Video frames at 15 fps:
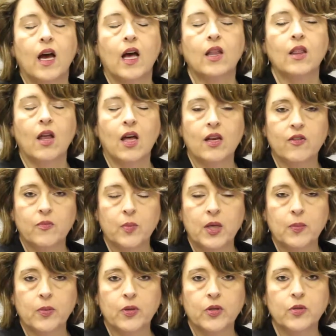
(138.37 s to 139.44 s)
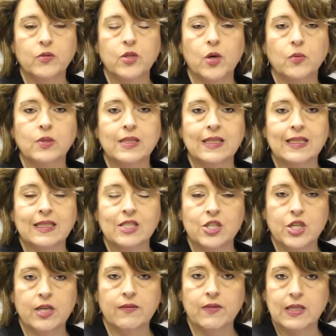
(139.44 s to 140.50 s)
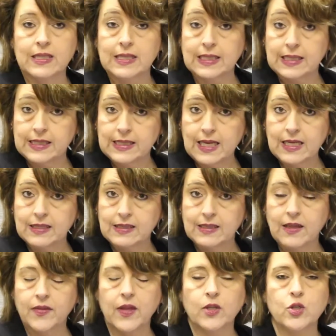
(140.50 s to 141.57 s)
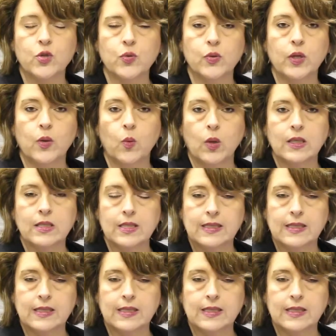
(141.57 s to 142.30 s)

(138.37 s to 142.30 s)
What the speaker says: A lot of people who don't achieve the success that they truly want